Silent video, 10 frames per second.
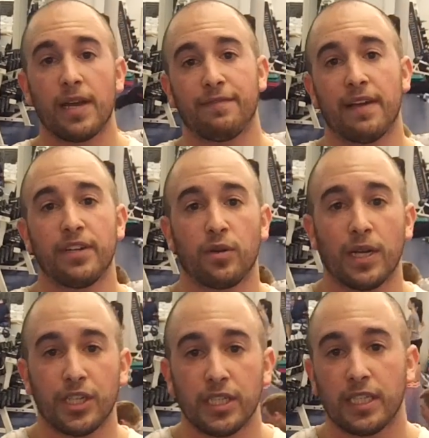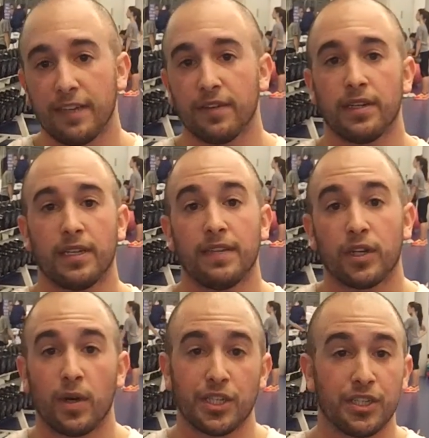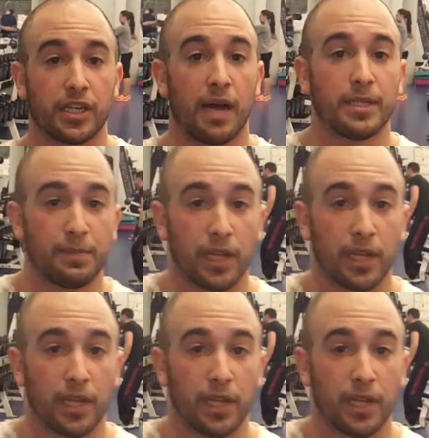And if you have any questions, leave your questions or comments